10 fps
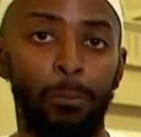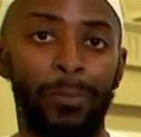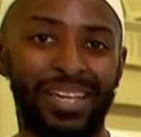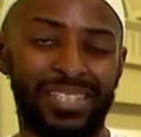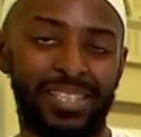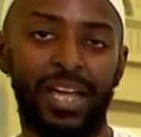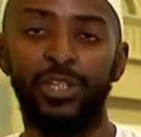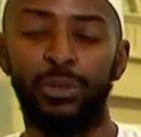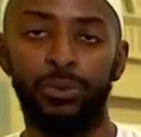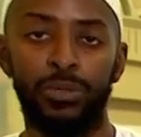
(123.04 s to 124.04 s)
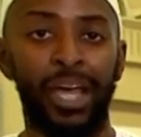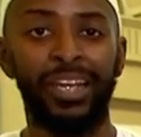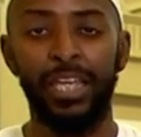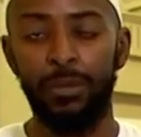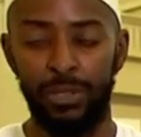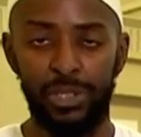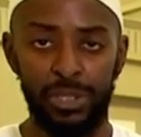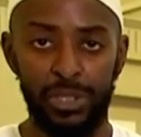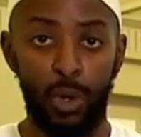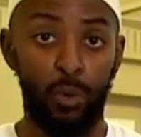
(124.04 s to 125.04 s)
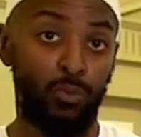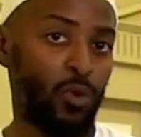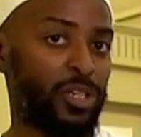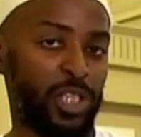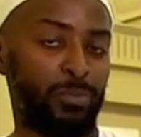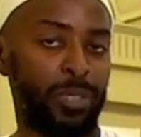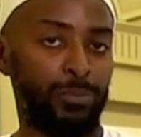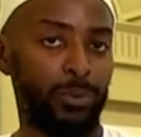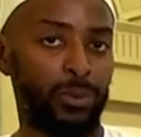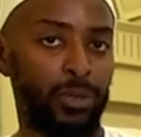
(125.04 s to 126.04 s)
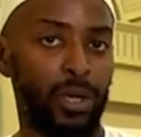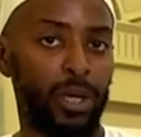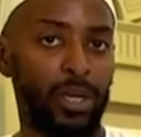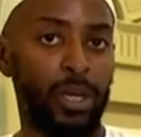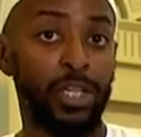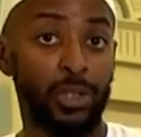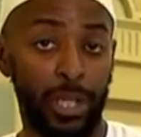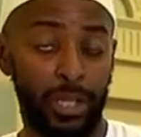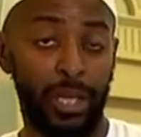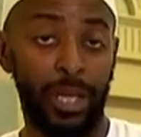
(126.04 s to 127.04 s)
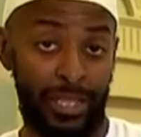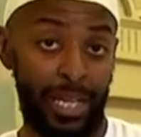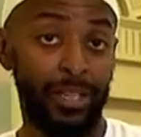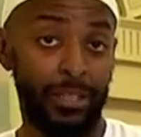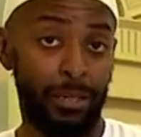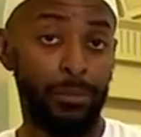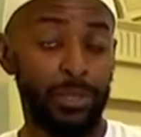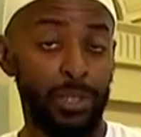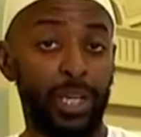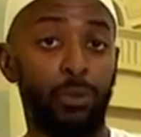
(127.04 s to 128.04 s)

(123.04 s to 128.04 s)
make statues and images of righteous people, so that telling them so they